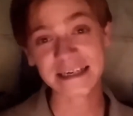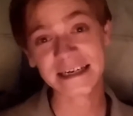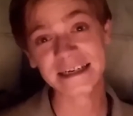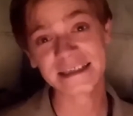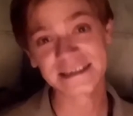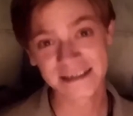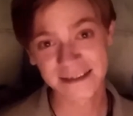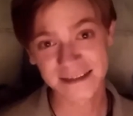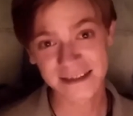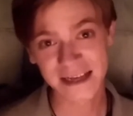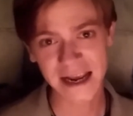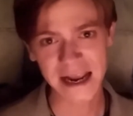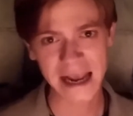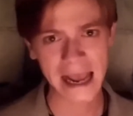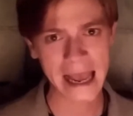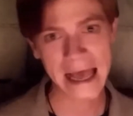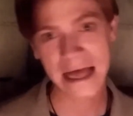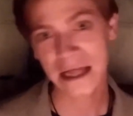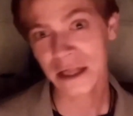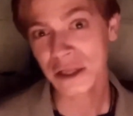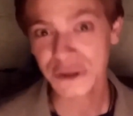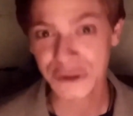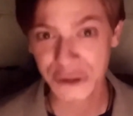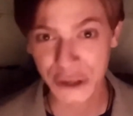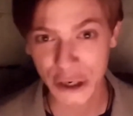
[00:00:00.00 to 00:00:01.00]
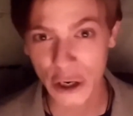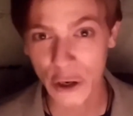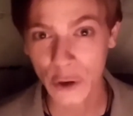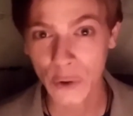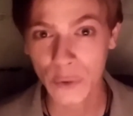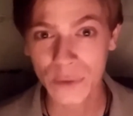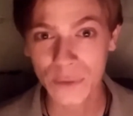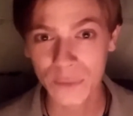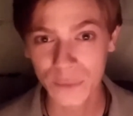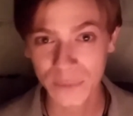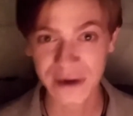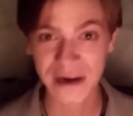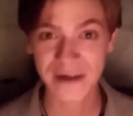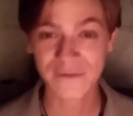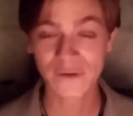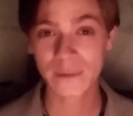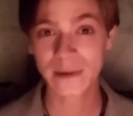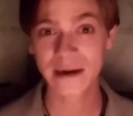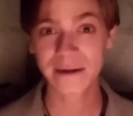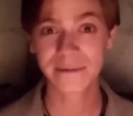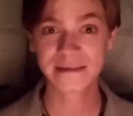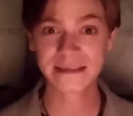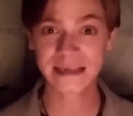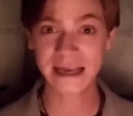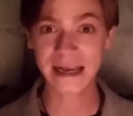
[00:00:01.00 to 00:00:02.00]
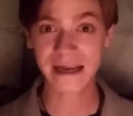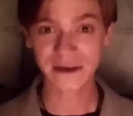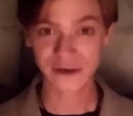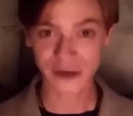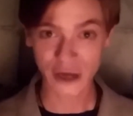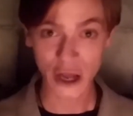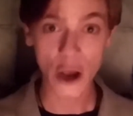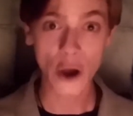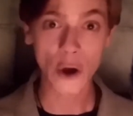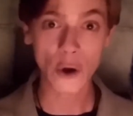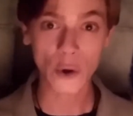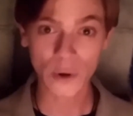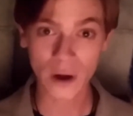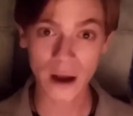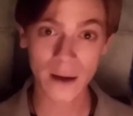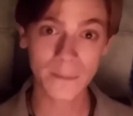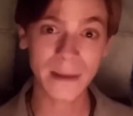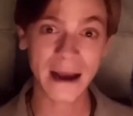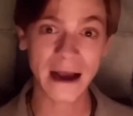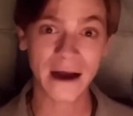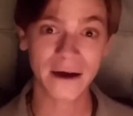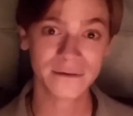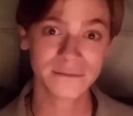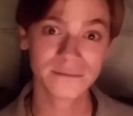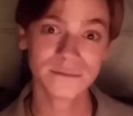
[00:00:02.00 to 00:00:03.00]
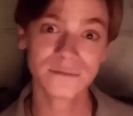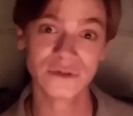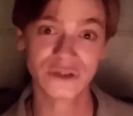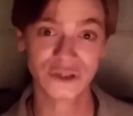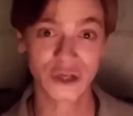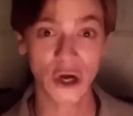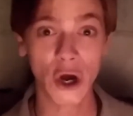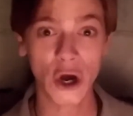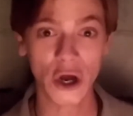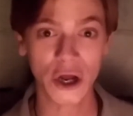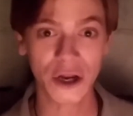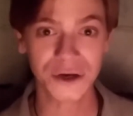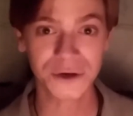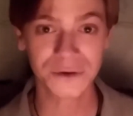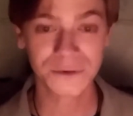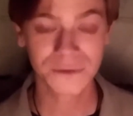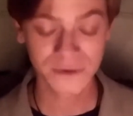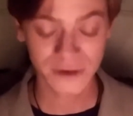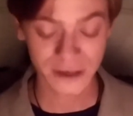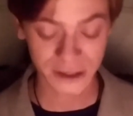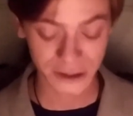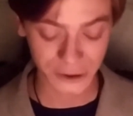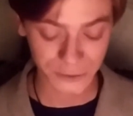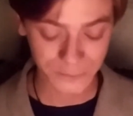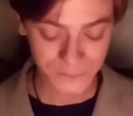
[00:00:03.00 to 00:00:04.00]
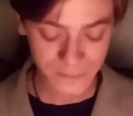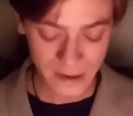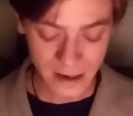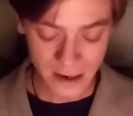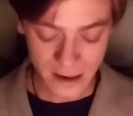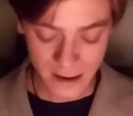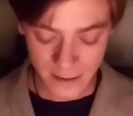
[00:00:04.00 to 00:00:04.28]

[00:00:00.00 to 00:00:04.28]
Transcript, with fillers: did get to say hell no when everybody was saying no about Dawn, you know.